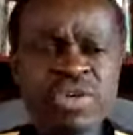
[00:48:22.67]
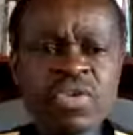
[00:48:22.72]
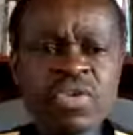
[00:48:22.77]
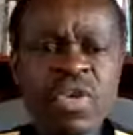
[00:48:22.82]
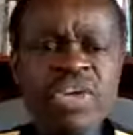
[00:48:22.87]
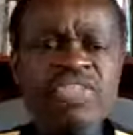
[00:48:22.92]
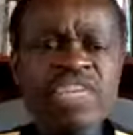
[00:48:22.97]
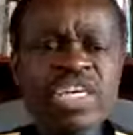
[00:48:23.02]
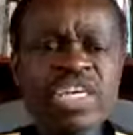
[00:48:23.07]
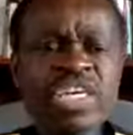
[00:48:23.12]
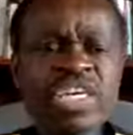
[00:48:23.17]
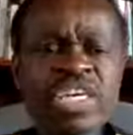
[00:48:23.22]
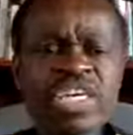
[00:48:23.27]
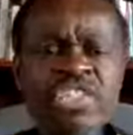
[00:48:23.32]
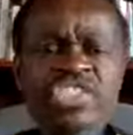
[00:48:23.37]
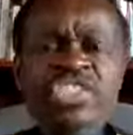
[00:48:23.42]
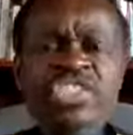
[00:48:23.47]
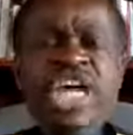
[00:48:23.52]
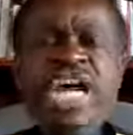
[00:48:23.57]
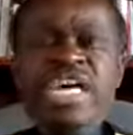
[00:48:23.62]
When
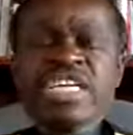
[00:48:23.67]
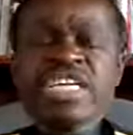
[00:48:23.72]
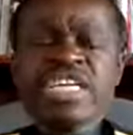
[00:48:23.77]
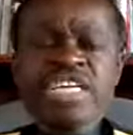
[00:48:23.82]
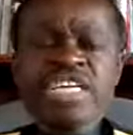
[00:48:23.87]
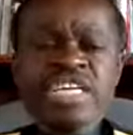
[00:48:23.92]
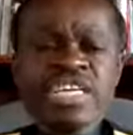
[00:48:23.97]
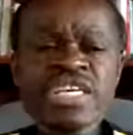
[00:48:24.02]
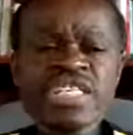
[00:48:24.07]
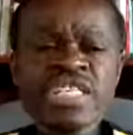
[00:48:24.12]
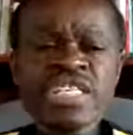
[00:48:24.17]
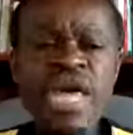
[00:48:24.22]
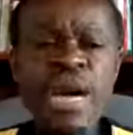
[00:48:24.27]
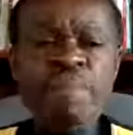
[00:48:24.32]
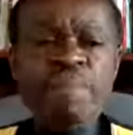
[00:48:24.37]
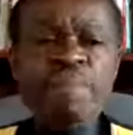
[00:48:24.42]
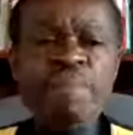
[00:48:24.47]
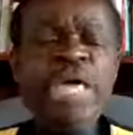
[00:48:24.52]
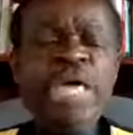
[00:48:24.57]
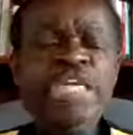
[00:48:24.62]
the Chinese
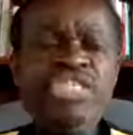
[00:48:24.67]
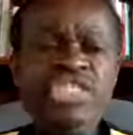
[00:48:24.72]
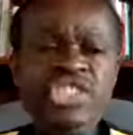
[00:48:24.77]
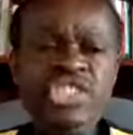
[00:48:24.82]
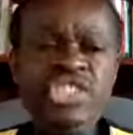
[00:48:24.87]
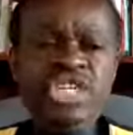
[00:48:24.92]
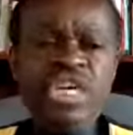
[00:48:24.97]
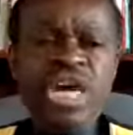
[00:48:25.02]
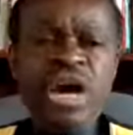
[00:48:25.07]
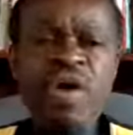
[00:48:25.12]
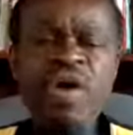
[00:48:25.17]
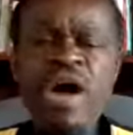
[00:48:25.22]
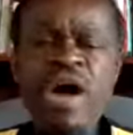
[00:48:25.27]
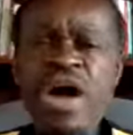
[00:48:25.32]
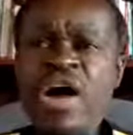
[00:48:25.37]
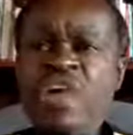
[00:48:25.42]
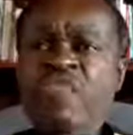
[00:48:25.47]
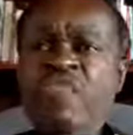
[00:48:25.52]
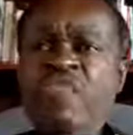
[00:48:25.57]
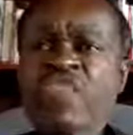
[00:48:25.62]
are punishing
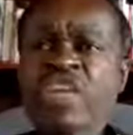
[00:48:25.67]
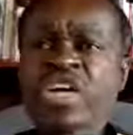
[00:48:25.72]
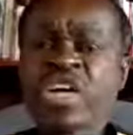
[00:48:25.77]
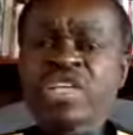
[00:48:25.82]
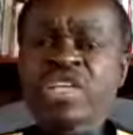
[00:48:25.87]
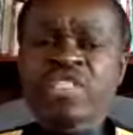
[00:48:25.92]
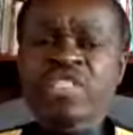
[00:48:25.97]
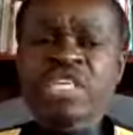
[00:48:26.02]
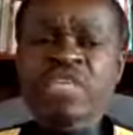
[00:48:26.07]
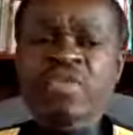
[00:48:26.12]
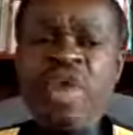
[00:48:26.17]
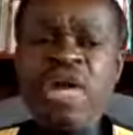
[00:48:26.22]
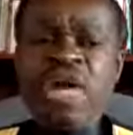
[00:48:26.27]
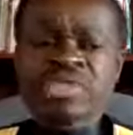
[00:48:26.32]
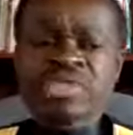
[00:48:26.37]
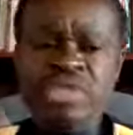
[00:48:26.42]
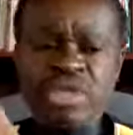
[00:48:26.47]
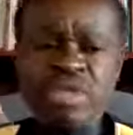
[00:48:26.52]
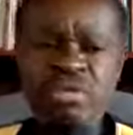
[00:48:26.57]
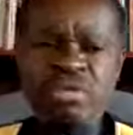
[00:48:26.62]
our Africans in
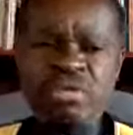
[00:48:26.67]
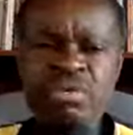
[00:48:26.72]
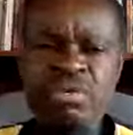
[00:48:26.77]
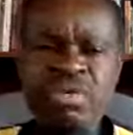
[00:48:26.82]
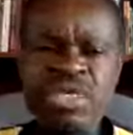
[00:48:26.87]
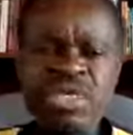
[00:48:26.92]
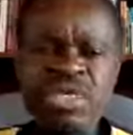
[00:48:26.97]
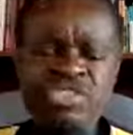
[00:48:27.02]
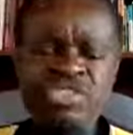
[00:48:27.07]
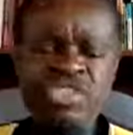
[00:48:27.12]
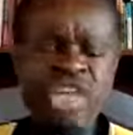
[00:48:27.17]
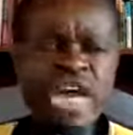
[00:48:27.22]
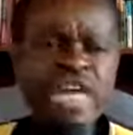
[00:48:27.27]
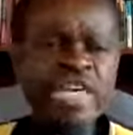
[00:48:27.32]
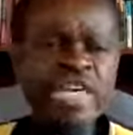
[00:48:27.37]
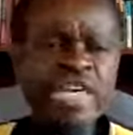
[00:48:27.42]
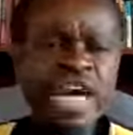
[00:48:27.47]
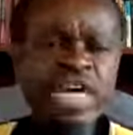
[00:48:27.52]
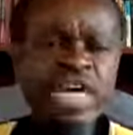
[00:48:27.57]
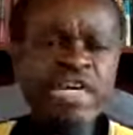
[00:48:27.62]
Guangzhou, in
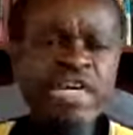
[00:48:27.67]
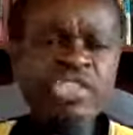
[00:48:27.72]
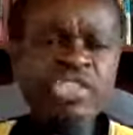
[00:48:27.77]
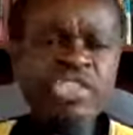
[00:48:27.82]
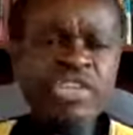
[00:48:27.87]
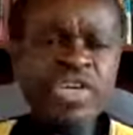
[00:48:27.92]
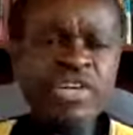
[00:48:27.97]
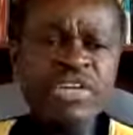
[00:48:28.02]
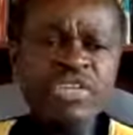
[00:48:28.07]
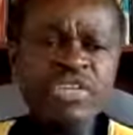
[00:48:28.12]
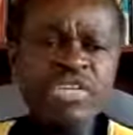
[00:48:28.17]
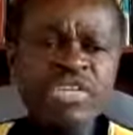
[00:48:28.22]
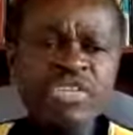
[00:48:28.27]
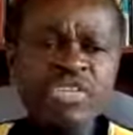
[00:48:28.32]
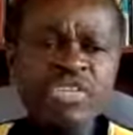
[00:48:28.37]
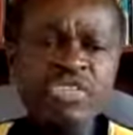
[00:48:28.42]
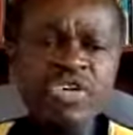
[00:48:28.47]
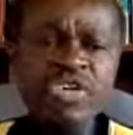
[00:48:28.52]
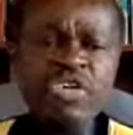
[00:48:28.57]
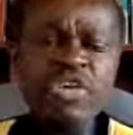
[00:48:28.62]
China, during
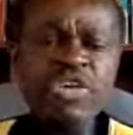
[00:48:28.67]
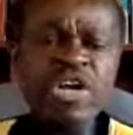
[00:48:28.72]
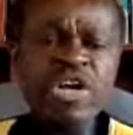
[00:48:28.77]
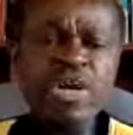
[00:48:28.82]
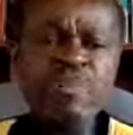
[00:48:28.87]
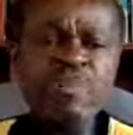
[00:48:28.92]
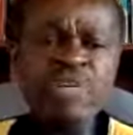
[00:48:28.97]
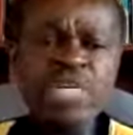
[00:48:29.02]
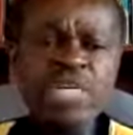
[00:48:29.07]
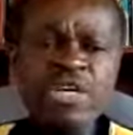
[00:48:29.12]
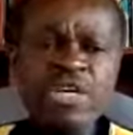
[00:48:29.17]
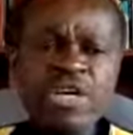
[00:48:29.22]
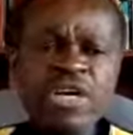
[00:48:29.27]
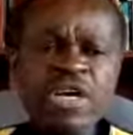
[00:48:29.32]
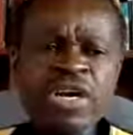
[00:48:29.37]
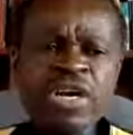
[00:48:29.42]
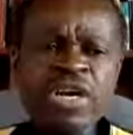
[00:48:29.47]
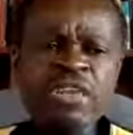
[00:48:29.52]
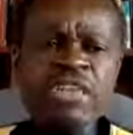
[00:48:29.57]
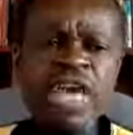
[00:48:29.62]
this corona
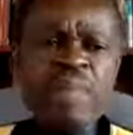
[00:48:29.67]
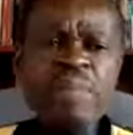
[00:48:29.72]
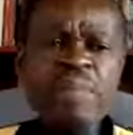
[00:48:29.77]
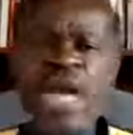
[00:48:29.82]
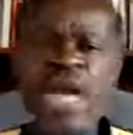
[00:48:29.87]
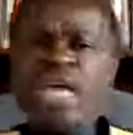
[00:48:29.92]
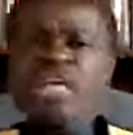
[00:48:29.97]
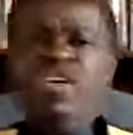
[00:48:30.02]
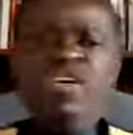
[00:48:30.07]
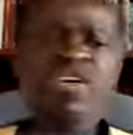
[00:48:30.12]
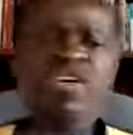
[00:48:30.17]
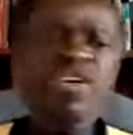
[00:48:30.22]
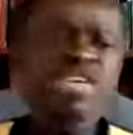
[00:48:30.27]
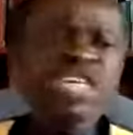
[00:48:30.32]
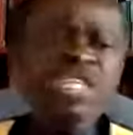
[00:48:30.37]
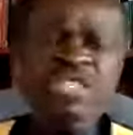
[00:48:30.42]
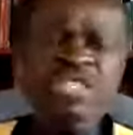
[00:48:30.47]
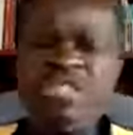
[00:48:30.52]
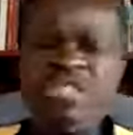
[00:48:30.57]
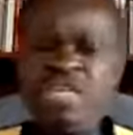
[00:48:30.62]
period, they make no
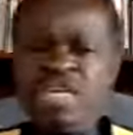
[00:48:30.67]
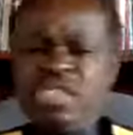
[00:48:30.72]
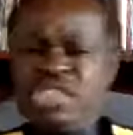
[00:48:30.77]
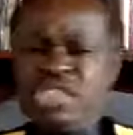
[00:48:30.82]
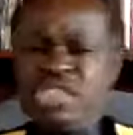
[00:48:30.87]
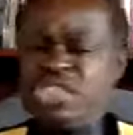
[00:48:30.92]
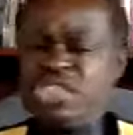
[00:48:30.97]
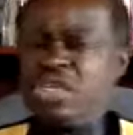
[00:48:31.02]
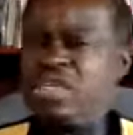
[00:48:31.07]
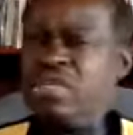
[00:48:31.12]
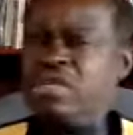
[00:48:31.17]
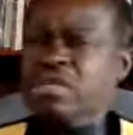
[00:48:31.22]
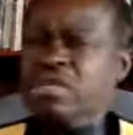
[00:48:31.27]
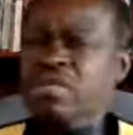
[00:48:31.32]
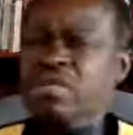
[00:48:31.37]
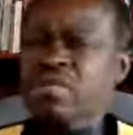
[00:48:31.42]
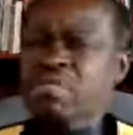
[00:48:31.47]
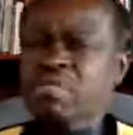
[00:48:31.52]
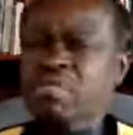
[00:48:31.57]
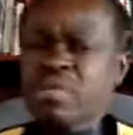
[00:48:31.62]
distinction
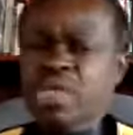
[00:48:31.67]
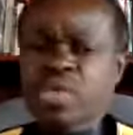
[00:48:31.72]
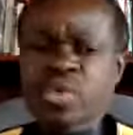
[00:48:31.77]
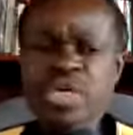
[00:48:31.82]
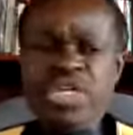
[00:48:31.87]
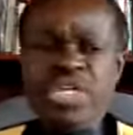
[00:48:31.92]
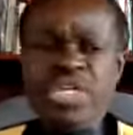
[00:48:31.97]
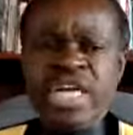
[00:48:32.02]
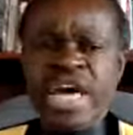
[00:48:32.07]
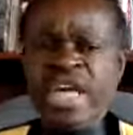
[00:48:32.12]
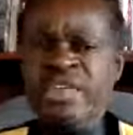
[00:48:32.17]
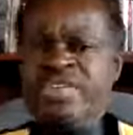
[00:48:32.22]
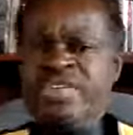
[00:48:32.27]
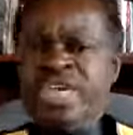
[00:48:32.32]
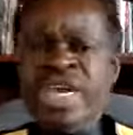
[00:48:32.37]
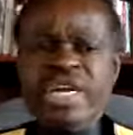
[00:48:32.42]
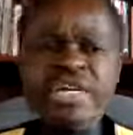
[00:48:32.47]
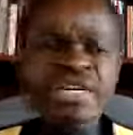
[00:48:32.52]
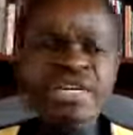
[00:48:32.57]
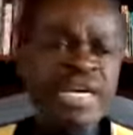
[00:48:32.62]
between
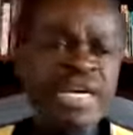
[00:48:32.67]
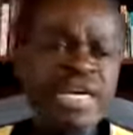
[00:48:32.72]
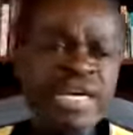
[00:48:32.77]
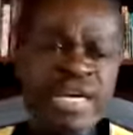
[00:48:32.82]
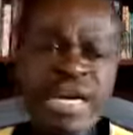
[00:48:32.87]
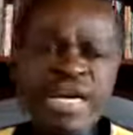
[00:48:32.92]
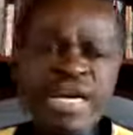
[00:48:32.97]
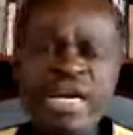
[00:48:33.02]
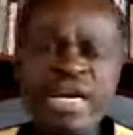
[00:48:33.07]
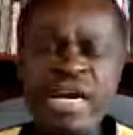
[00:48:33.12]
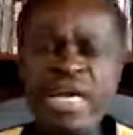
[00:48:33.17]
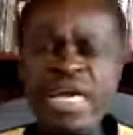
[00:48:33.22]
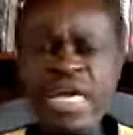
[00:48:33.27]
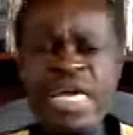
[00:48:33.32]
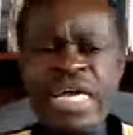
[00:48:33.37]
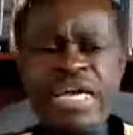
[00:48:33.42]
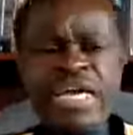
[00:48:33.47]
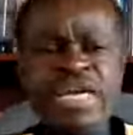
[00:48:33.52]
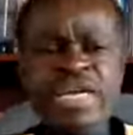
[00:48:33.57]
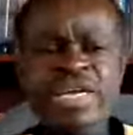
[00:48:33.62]
Nigerian and
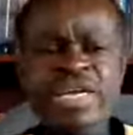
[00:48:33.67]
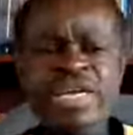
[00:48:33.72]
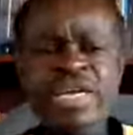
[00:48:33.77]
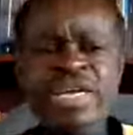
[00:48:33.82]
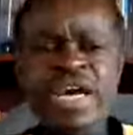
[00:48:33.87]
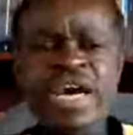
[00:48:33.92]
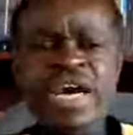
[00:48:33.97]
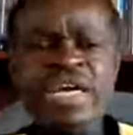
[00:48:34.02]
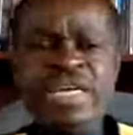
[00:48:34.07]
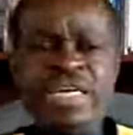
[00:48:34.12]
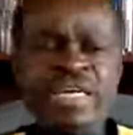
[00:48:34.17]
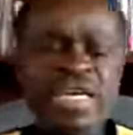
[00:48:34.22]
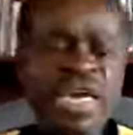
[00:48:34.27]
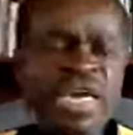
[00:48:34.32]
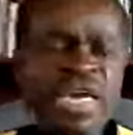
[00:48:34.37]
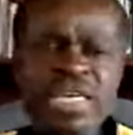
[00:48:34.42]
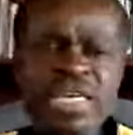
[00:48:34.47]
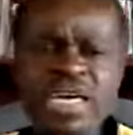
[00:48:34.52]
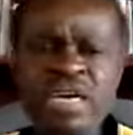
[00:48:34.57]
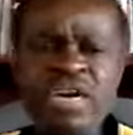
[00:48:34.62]
Ghanaian and
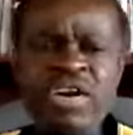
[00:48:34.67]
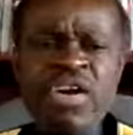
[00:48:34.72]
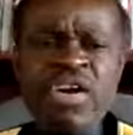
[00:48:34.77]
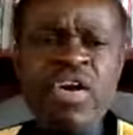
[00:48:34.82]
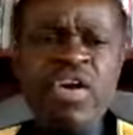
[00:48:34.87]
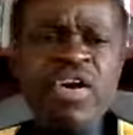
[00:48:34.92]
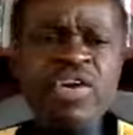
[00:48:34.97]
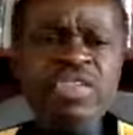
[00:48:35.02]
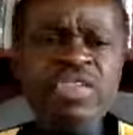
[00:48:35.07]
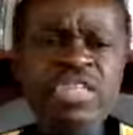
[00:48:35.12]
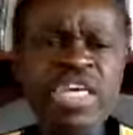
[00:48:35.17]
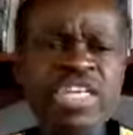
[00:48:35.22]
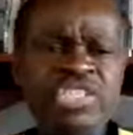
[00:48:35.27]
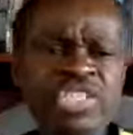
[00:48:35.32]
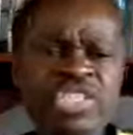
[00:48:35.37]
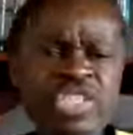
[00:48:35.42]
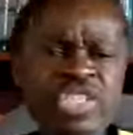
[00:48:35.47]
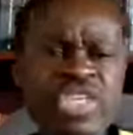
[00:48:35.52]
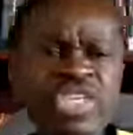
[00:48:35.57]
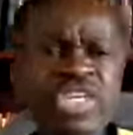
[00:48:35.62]
Kenyan. All they
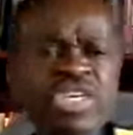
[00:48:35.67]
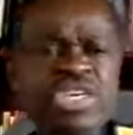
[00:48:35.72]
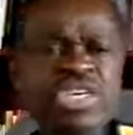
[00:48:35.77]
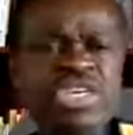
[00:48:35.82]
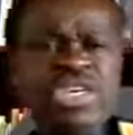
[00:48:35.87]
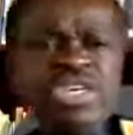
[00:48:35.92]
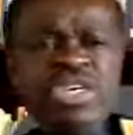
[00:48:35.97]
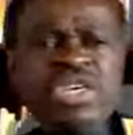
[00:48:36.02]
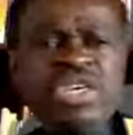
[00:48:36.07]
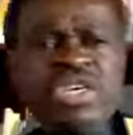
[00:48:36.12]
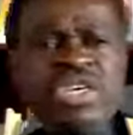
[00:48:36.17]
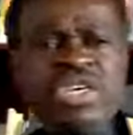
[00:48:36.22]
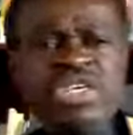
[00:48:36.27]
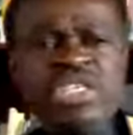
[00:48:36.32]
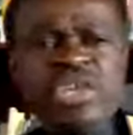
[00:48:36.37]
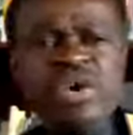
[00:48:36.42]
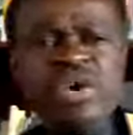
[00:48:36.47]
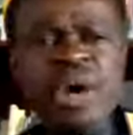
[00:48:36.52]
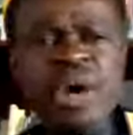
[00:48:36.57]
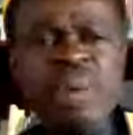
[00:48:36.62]
see
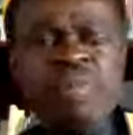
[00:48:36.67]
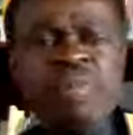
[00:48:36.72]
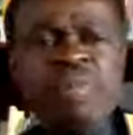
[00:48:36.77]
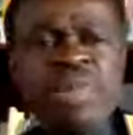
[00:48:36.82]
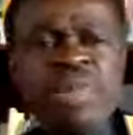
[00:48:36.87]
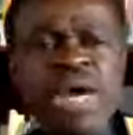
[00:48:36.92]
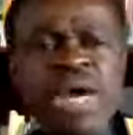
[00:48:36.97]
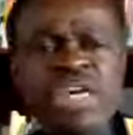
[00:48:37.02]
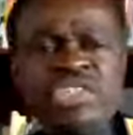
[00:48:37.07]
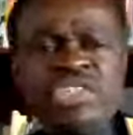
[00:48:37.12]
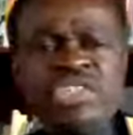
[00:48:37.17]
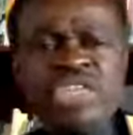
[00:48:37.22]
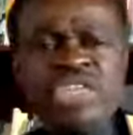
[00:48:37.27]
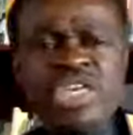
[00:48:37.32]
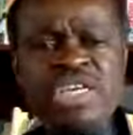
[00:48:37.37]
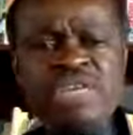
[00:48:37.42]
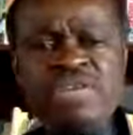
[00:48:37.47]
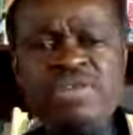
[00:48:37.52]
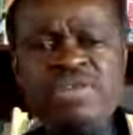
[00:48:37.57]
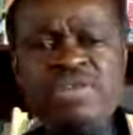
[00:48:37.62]
is our black
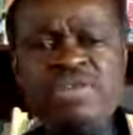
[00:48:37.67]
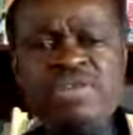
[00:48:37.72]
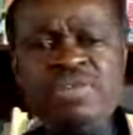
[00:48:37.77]
skin.